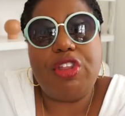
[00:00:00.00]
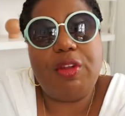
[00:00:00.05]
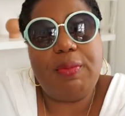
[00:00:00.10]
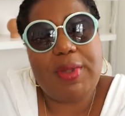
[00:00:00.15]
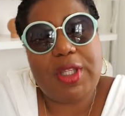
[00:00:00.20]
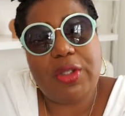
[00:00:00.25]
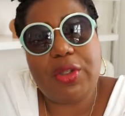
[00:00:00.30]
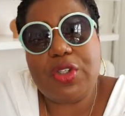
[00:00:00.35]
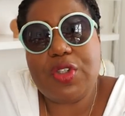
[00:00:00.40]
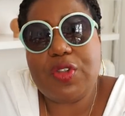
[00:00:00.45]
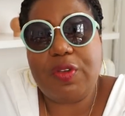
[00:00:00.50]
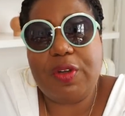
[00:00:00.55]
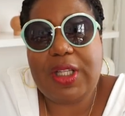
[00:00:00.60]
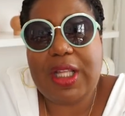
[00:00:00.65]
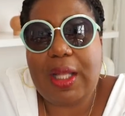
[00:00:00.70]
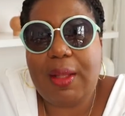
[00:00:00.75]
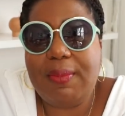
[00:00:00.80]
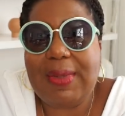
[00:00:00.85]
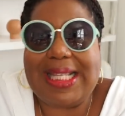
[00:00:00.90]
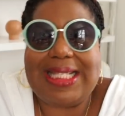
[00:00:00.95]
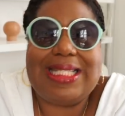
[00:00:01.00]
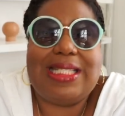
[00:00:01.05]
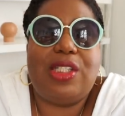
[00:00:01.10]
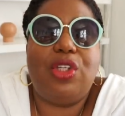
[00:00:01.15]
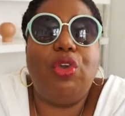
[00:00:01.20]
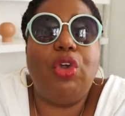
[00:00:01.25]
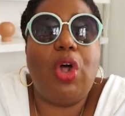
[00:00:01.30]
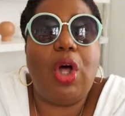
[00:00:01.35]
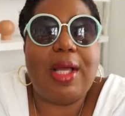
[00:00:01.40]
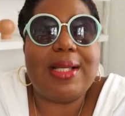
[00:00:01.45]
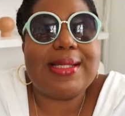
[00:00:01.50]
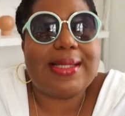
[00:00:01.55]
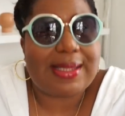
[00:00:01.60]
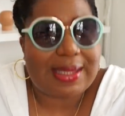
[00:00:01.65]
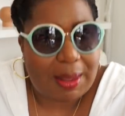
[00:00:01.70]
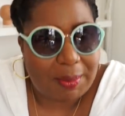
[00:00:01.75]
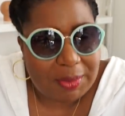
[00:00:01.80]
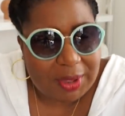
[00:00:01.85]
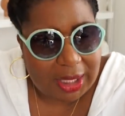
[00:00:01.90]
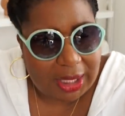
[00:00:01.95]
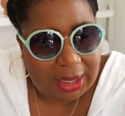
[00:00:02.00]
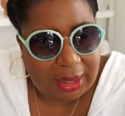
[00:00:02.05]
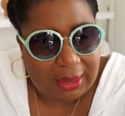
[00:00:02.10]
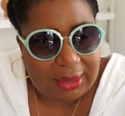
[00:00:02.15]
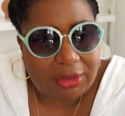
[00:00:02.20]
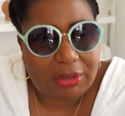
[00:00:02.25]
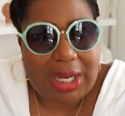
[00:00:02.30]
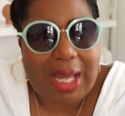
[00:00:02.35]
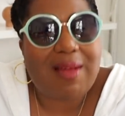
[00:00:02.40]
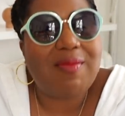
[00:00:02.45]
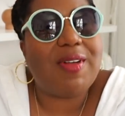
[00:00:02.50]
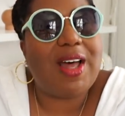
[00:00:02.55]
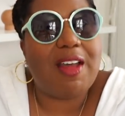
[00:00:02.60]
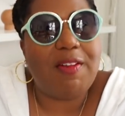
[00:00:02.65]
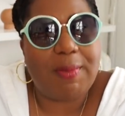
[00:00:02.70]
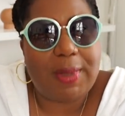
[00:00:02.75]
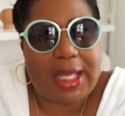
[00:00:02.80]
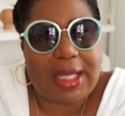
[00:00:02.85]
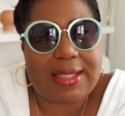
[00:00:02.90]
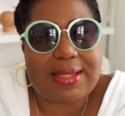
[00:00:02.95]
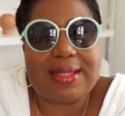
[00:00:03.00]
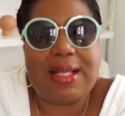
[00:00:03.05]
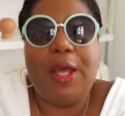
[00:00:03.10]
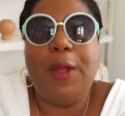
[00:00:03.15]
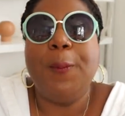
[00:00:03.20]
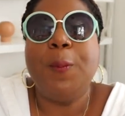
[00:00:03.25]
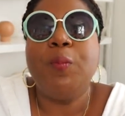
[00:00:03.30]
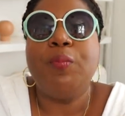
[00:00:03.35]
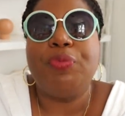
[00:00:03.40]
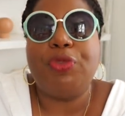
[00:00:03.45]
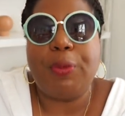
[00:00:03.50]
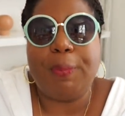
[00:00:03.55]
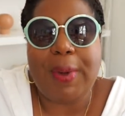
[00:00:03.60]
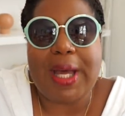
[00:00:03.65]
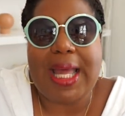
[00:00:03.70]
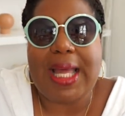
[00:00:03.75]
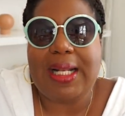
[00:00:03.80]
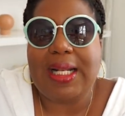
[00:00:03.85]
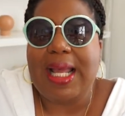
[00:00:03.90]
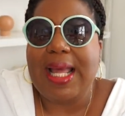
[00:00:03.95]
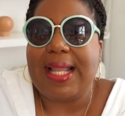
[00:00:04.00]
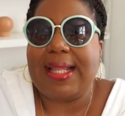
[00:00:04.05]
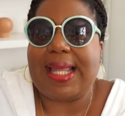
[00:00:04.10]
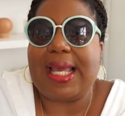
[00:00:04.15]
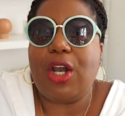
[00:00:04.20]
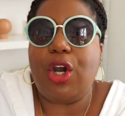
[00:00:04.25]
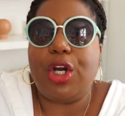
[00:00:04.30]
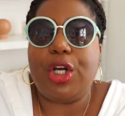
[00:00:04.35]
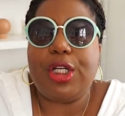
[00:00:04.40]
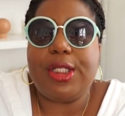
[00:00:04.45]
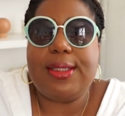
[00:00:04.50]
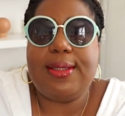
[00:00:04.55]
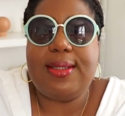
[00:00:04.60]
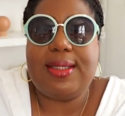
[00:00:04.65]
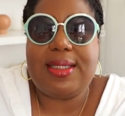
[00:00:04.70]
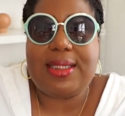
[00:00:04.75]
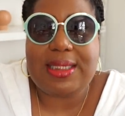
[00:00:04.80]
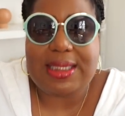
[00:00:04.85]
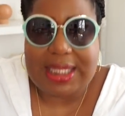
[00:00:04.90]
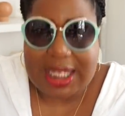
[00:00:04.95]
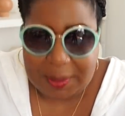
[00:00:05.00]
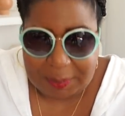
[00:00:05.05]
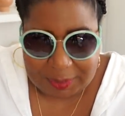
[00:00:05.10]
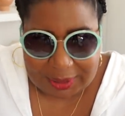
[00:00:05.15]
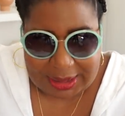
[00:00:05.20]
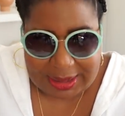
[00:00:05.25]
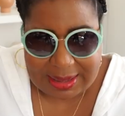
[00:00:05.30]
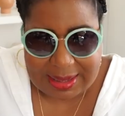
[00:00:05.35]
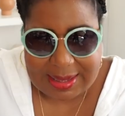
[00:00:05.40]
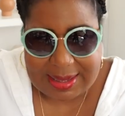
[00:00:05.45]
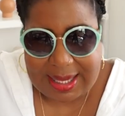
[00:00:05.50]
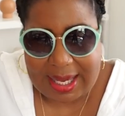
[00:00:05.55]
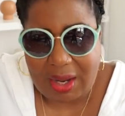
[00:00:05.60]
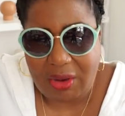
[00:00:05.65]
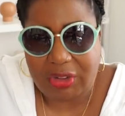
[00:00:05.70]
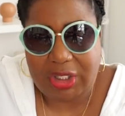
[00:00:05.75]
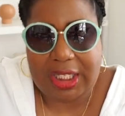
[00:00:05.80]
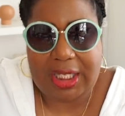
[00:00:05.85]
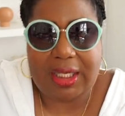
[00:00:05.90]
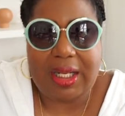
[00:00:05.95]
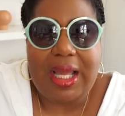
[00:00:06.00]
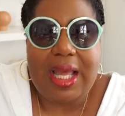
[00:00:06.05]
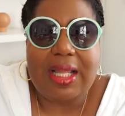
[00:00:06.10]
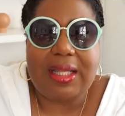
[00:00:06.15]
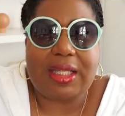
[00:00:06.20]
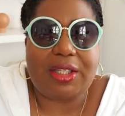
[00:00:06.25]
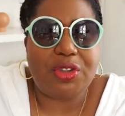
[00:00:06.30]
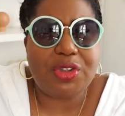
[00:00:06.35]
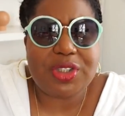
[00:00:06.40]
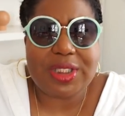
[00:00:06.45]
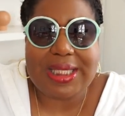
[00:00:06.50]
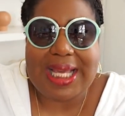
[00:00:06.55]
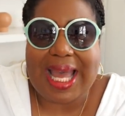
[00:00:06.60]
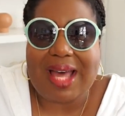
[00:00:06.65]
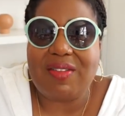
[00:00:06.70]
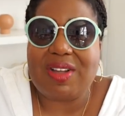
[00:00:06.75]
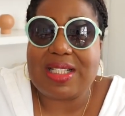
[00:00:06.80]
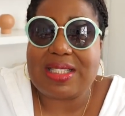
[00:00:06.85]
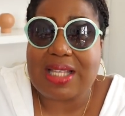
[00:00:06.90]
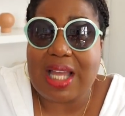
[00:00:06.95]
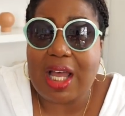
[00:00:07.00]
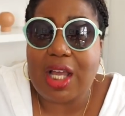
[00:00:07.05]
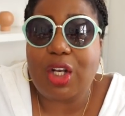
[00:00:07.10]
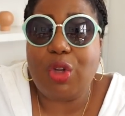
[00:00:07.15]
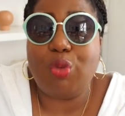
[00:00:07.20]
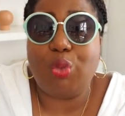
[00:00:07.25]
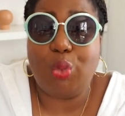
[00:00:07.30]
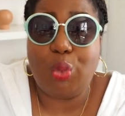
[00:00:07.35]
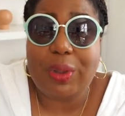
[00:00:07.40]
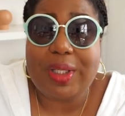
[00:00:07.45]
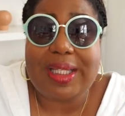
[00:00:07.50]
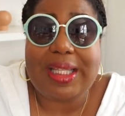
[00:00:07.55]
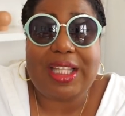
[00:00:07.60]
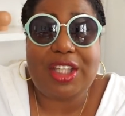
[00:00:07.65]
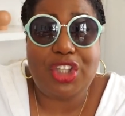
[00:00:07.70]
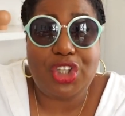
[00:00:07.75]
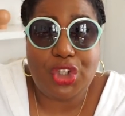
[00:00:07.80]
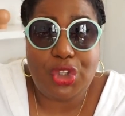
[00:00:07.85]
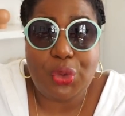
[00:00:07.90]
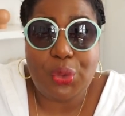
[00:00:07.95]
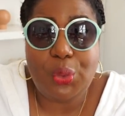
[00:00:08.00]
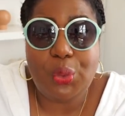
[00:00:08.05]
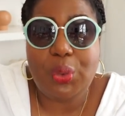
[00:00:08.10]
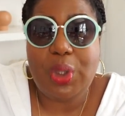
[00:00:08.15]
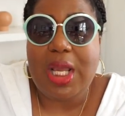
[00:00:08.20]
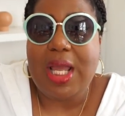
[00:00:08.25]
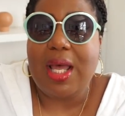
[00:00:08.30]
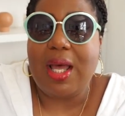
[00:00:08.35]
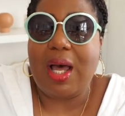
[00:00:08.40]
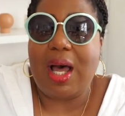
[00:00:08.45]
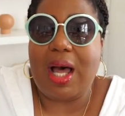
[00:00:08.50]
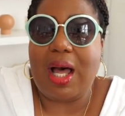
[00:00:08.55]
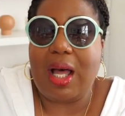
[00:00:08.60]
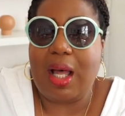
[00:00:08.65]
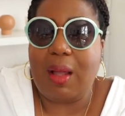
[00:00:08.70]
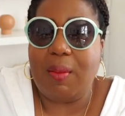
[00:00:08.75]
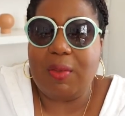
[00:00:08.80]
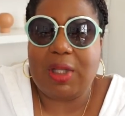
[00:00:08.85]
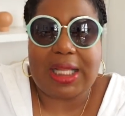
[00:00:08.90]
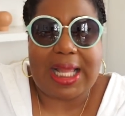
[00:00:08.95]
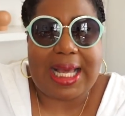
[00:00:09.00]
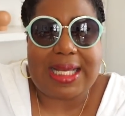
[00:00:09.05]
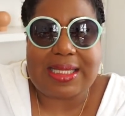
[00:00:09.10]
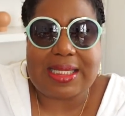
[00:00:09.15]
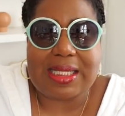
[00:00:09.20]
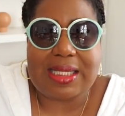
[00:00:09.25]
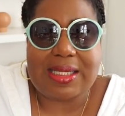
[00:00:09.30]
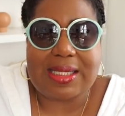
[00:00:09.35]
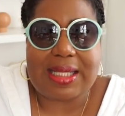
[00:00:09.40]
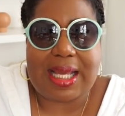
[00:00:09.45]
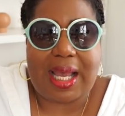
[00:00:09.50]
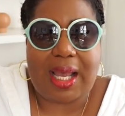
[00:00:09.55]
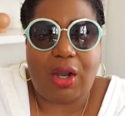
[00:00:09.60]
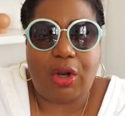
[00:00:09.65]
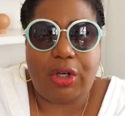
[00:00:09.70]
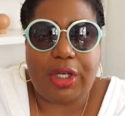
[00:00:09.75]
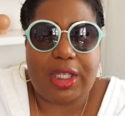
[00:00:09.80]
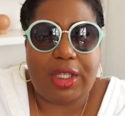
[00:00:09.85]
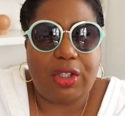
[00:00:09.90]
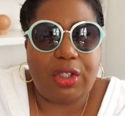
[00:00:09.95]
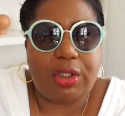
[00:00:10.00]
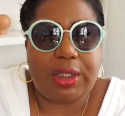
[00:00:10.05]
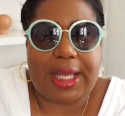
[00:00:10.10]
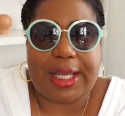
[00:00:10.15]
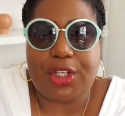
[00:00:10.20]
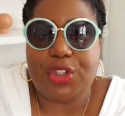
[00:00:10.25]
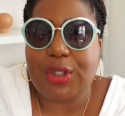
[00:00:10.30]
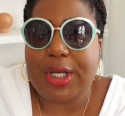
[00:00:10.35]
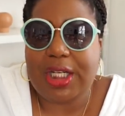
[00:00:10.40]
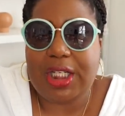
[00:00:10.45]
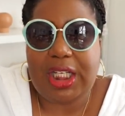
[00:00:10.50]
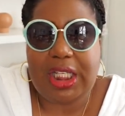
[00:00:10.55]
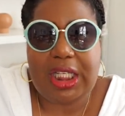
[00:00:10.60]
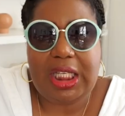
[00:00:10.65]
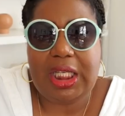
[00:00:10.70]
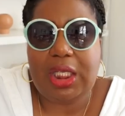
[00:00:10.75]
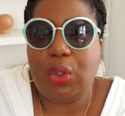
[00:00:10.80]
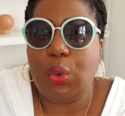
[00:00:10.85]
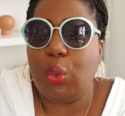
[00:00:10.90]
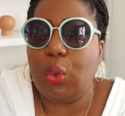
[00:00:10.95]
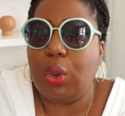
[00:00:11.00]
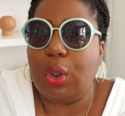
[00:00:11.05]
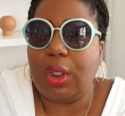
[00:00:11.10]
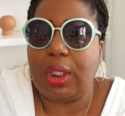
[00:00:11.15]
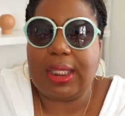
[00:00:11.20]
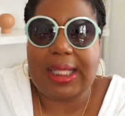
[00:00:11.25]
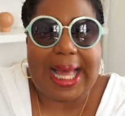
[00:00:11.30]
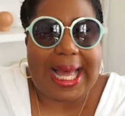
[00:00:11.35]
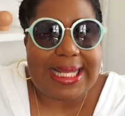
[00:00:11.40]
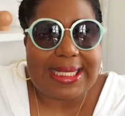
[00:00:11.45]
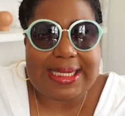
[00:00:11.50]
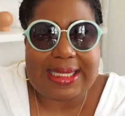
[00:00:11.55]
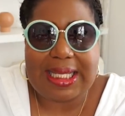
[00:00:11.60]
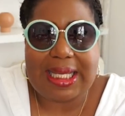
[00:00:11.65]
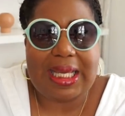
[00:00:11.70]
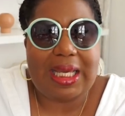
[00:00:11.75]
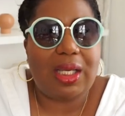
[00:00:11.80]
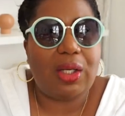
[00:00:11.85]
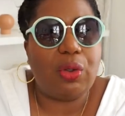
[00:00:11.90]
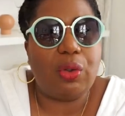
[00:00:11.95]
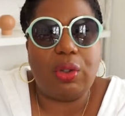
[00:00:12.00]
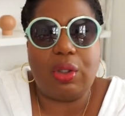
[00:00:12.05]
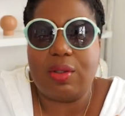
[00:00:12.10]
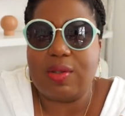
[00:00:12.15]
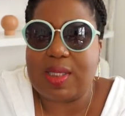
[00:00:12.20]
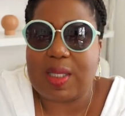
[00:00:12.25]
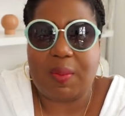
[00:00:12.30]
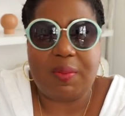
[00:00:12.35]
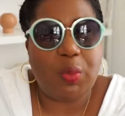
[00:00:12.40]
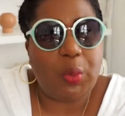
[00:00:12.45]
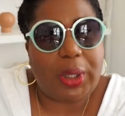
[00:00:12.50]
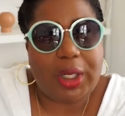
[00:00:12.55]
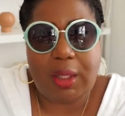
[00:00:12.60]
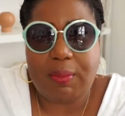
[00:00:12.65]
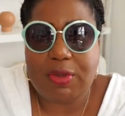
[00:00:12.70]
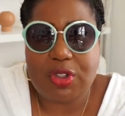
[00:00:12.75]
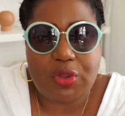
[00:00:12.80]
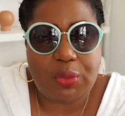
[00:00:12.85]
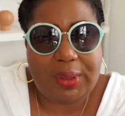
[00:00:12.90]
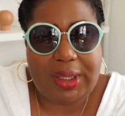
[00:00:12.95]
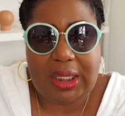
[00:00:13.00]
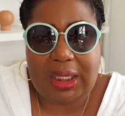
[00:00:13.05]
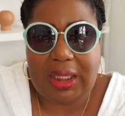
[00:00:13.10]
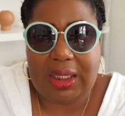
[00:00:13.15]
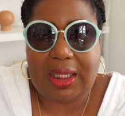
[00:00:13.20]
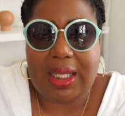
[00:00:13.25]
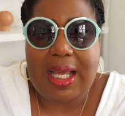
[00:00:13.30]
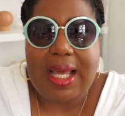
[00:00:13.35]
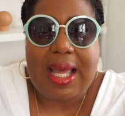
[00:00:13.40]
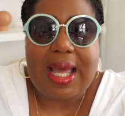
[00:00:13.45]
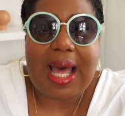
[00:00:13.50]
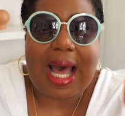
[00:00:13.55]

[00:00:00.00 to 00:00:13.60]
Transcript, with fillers: the bills for them, they still cost something. They're not five bucks, but they are deeply discounted. They usually have a ton of really cute um, glasses that are either like trendy or classic or somewhere in between.